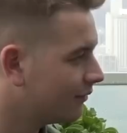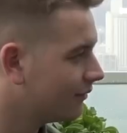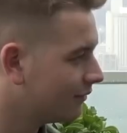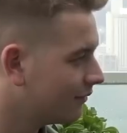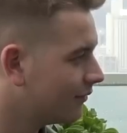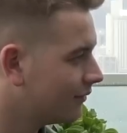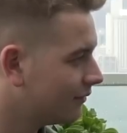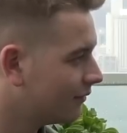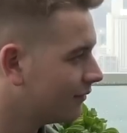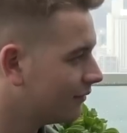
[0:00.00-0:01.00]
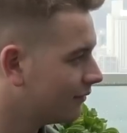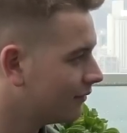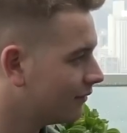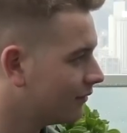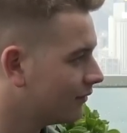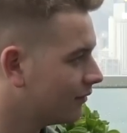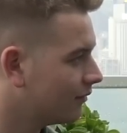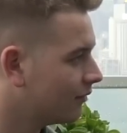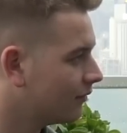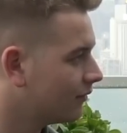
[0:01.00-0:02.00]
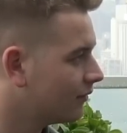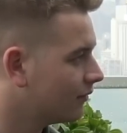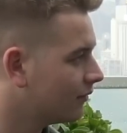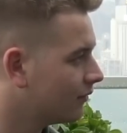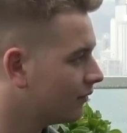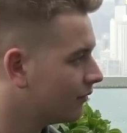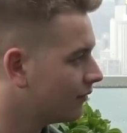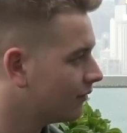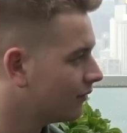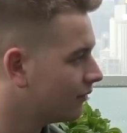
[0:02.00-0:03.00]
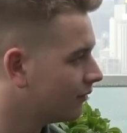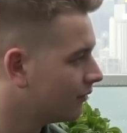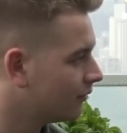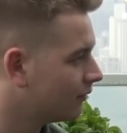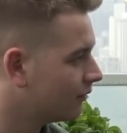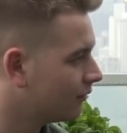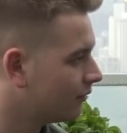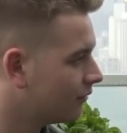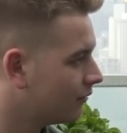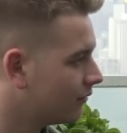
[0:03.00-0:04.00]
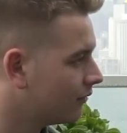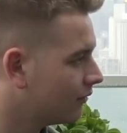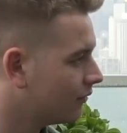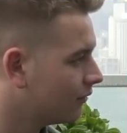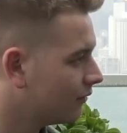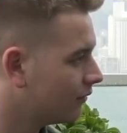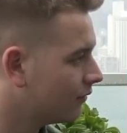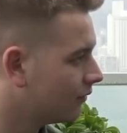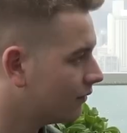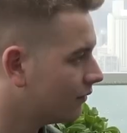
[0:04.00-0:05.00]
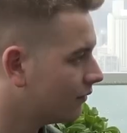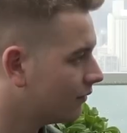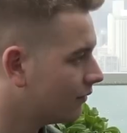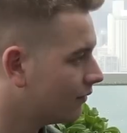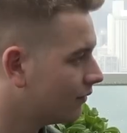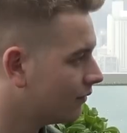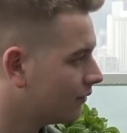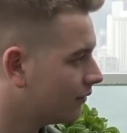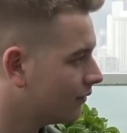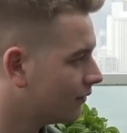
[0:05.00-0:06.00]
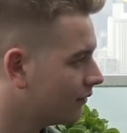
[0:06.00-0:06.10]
No words are spoken by the person on screen.